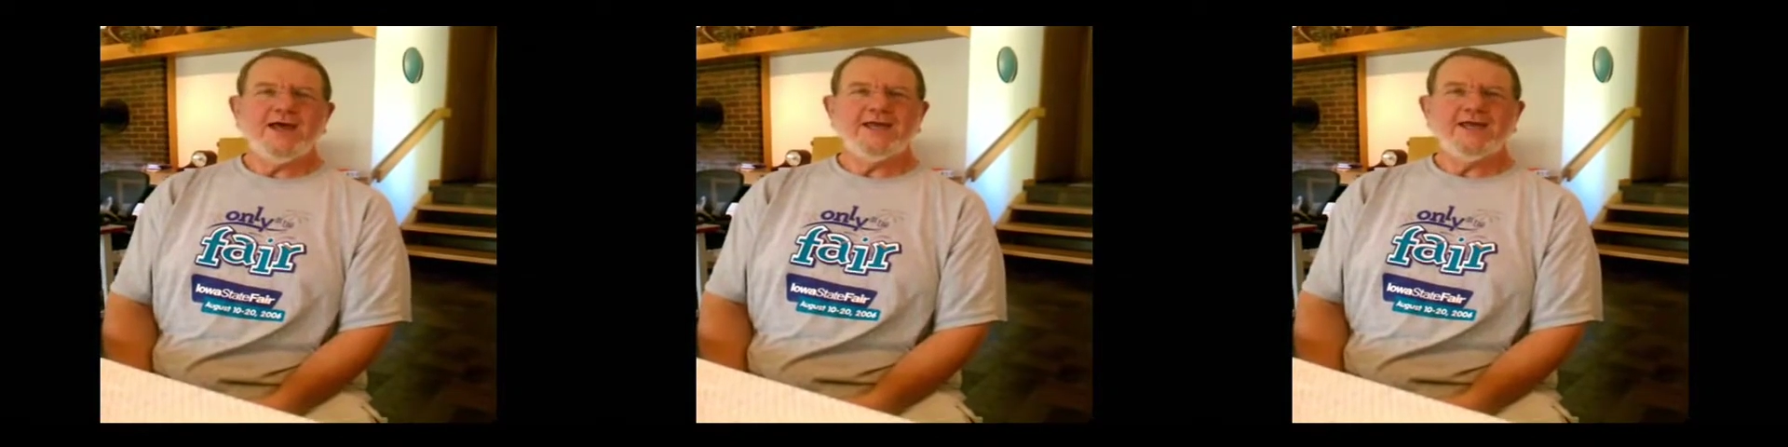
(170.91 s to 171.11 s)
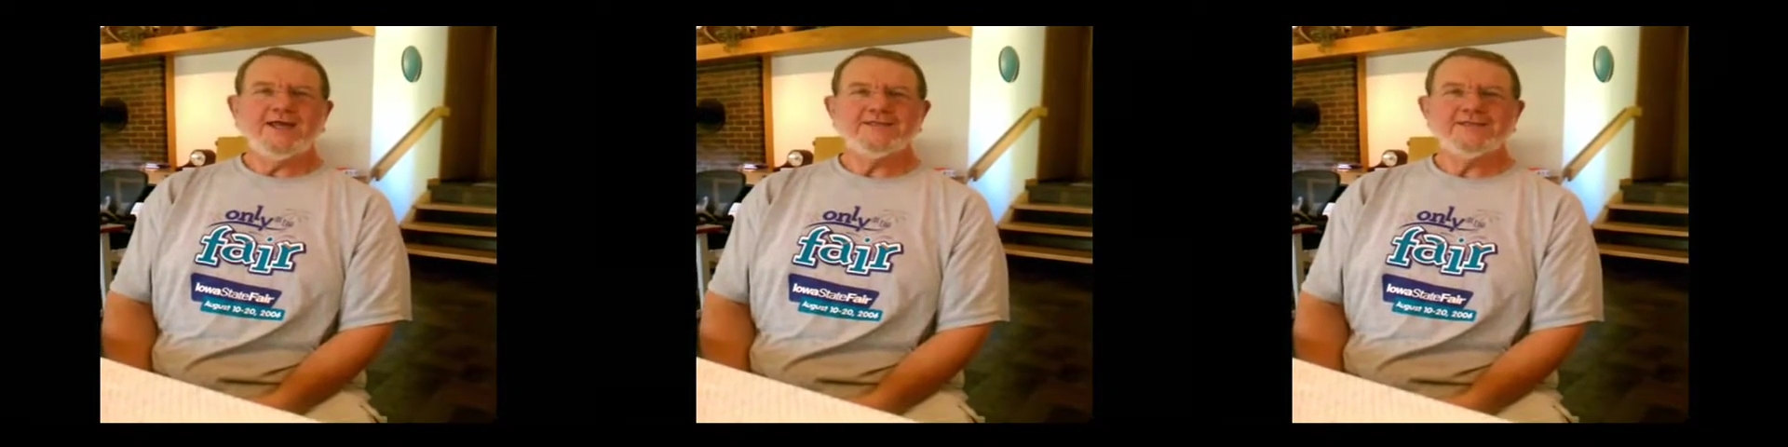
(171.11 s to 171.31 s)

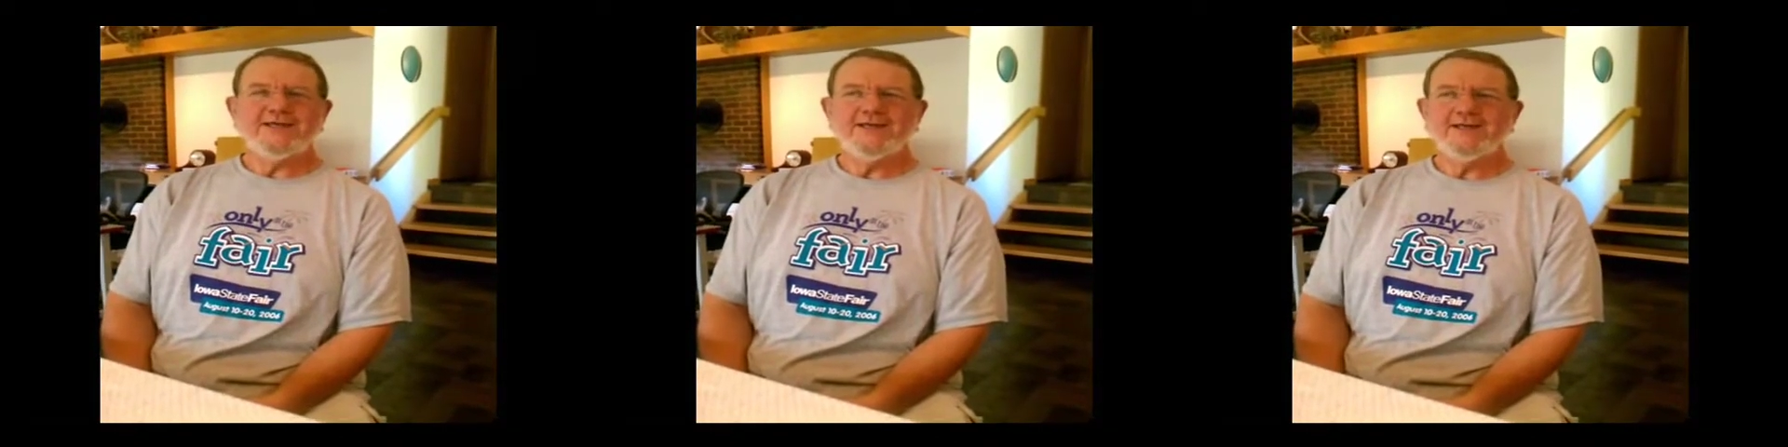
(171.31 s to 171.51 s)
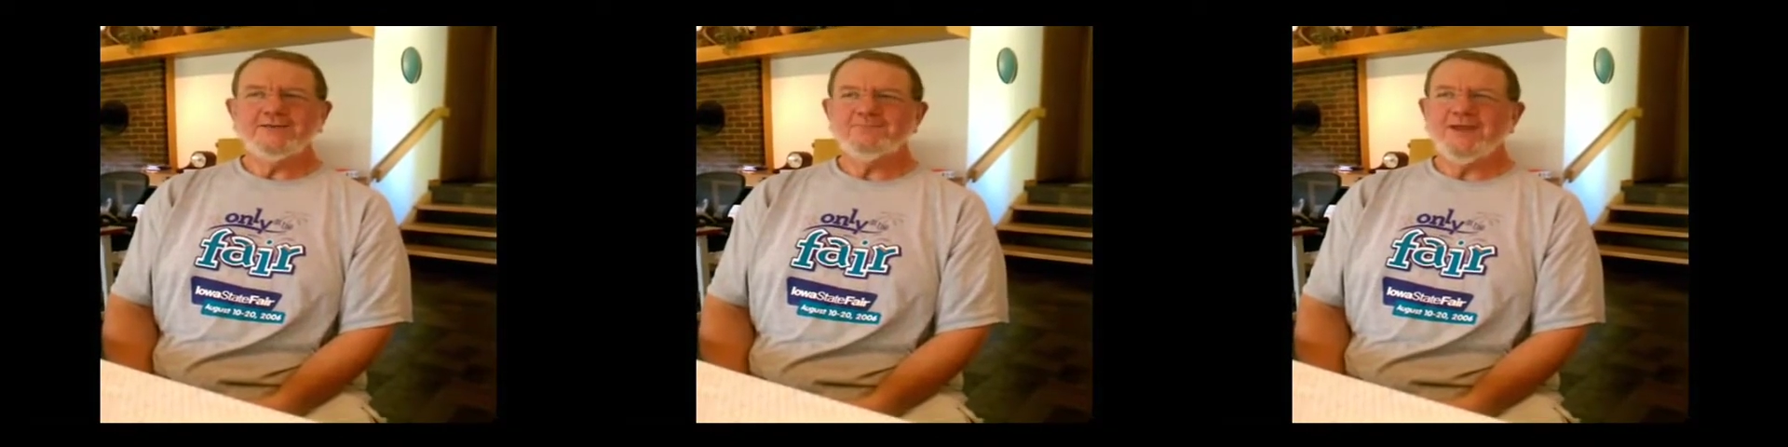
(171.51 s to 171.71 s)
had
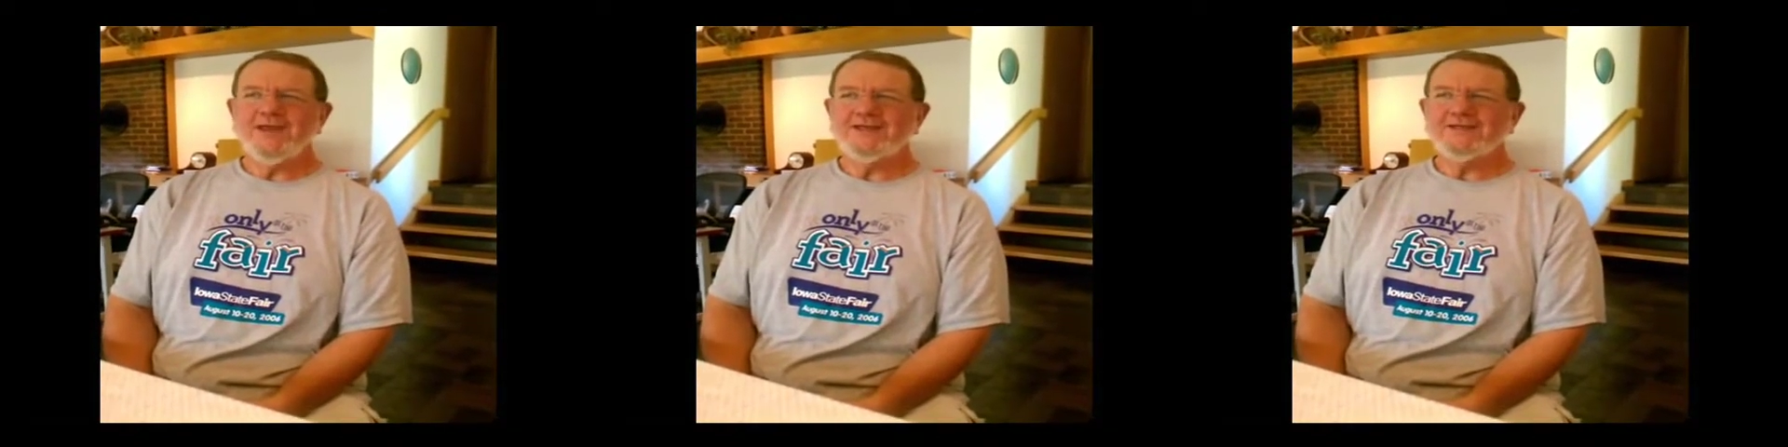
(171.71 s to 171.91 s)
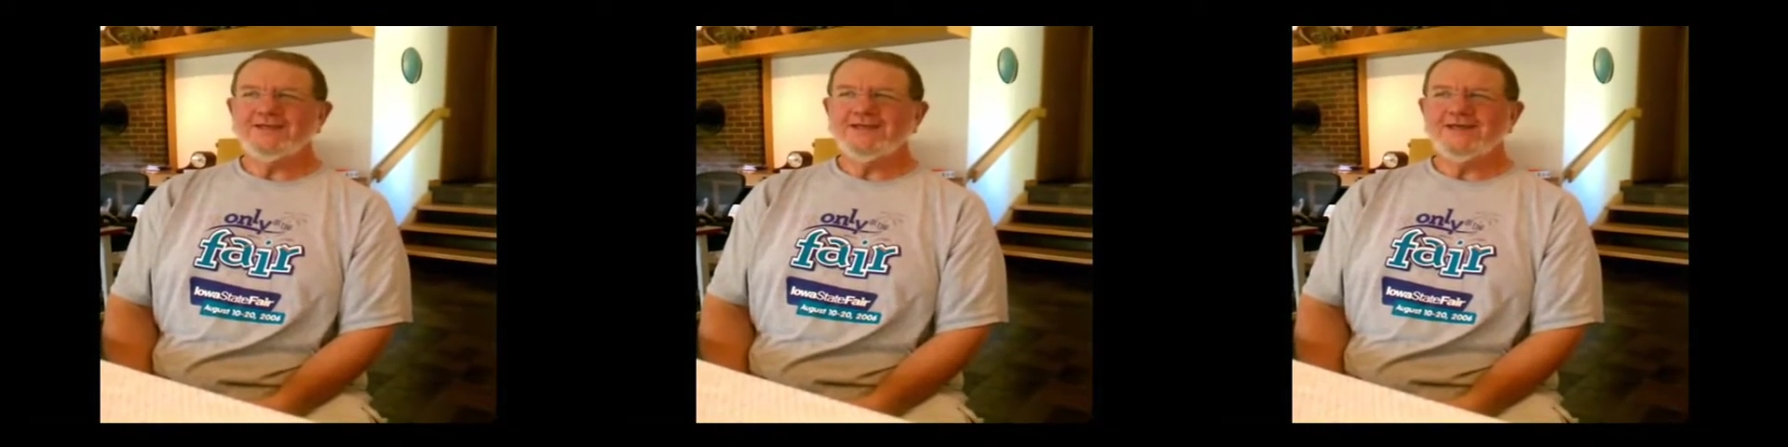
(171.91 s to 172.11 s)
uh,
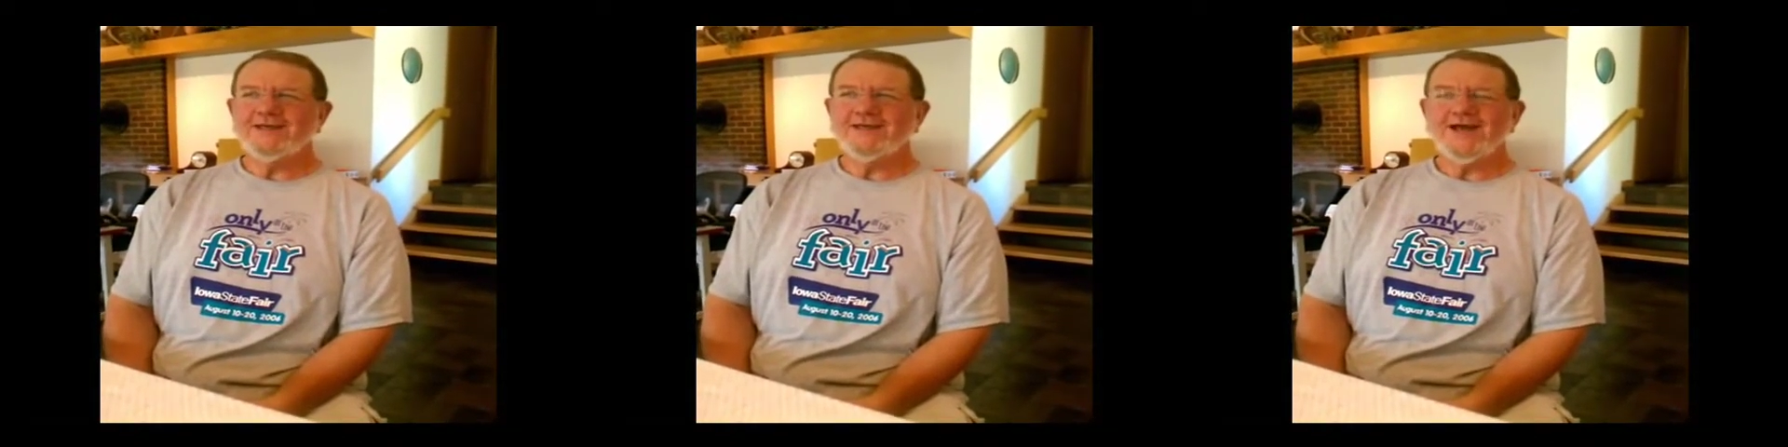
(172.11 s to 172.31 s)
made uh,